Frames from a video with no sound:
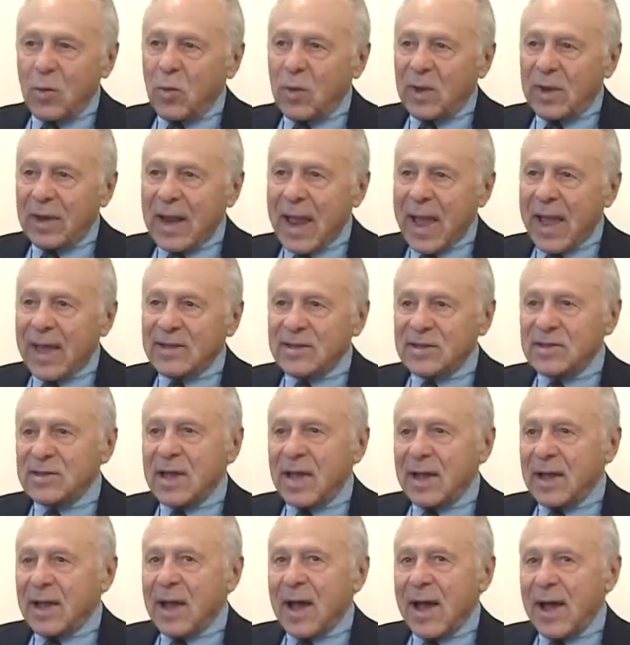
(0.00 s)
a
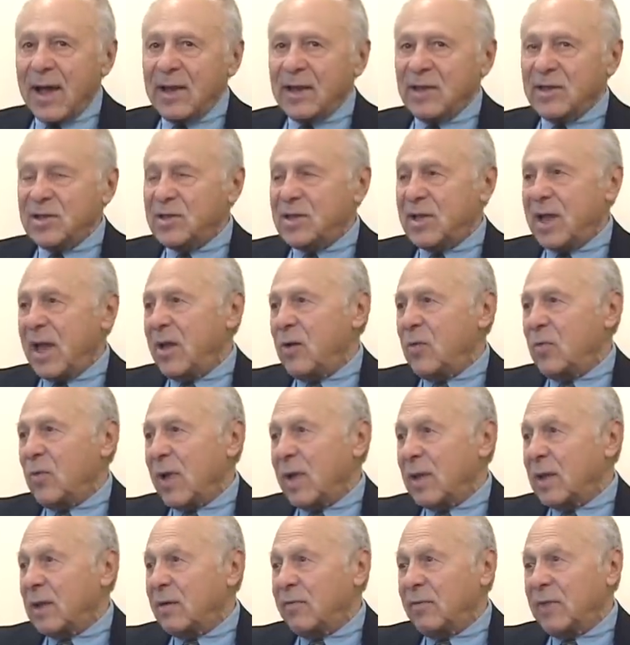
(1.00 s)
non-psychotic state
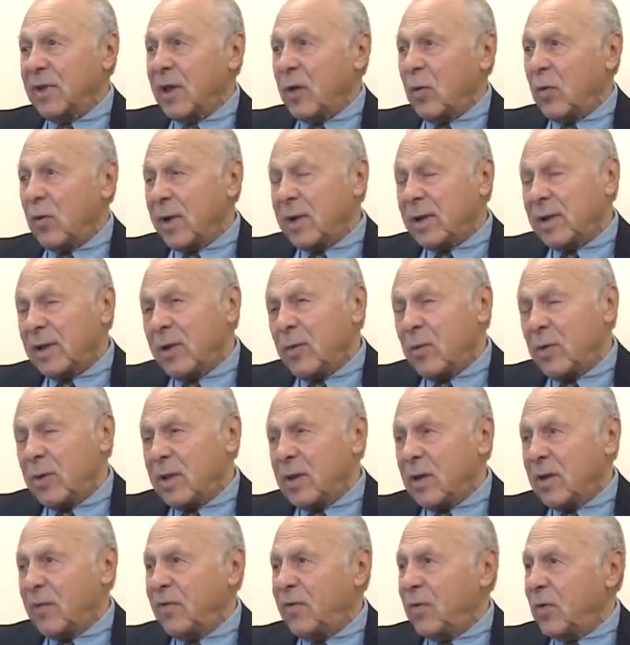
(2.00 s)
relatively quickly,
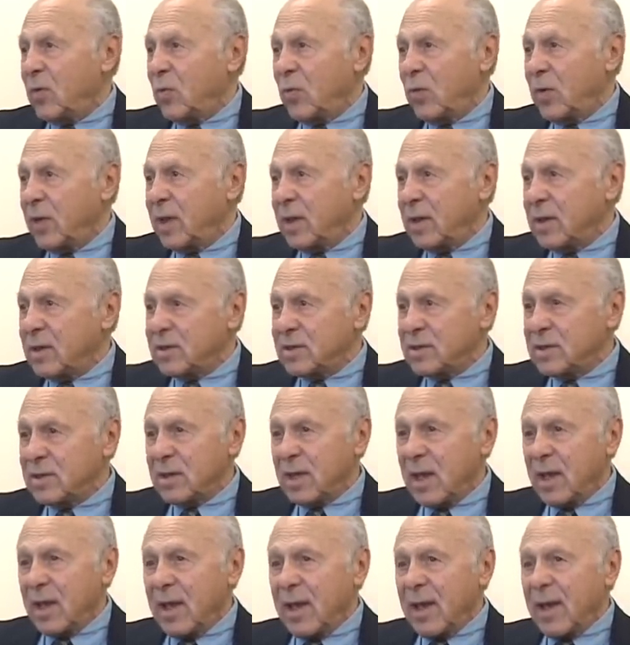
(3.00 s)
within a few weeks.
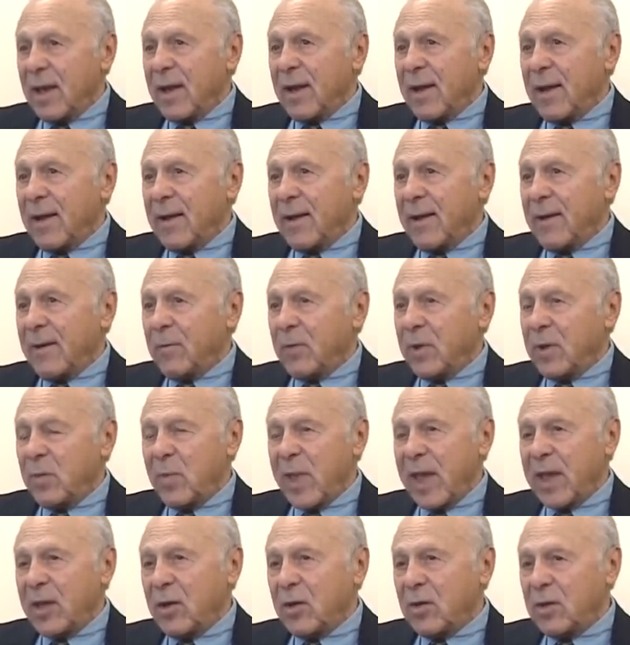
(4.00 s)
We'd
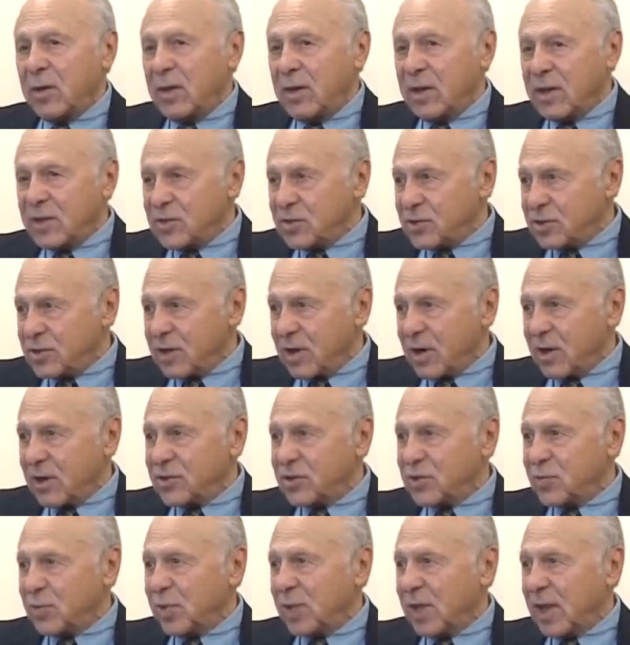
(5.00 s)
make good
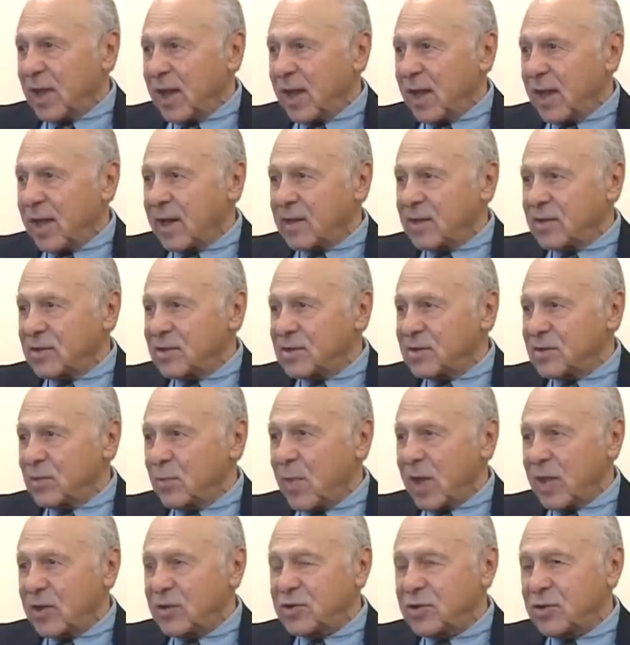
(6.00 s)
discharge plans,
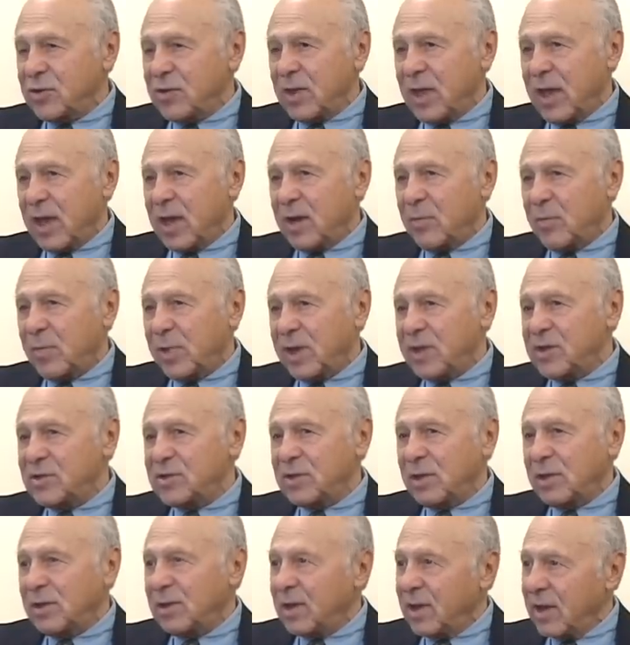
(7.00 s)
made sure they had a place
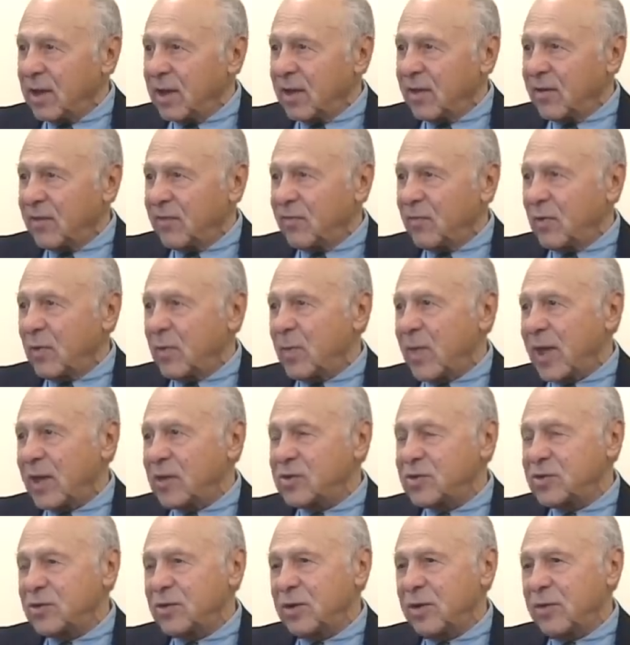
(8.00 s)
to live. We made
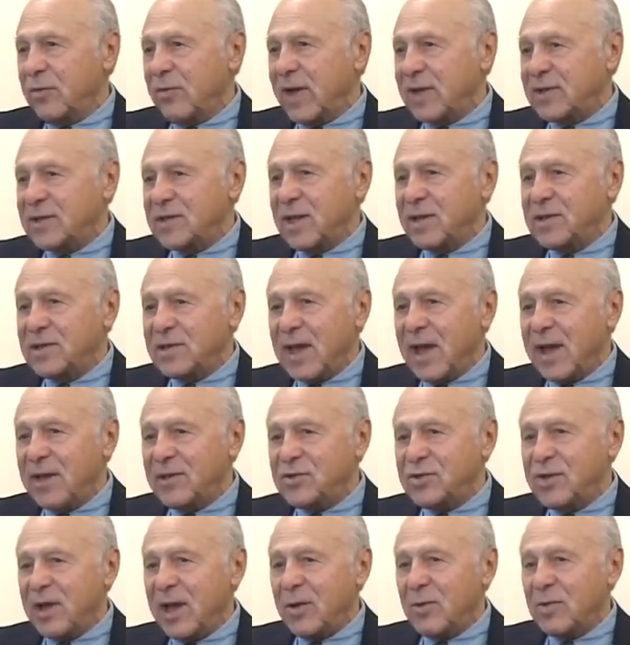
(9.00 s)
sure their SSI
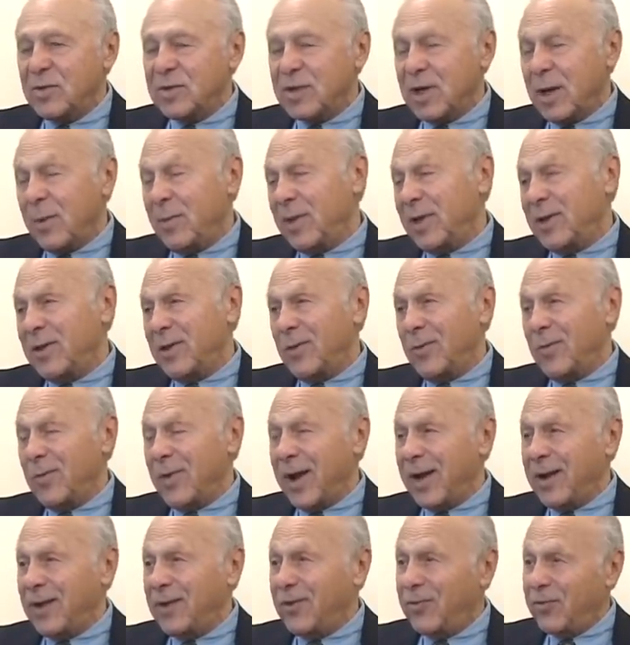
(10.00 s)
check was coming to the
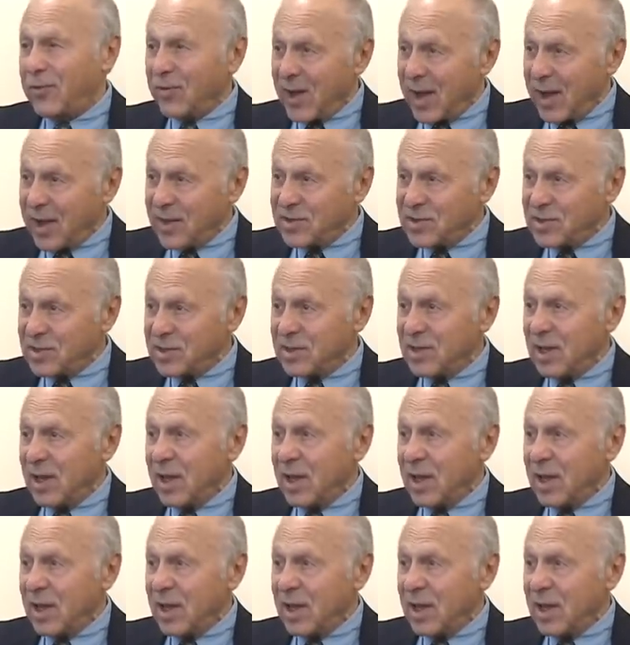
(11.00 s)
right address.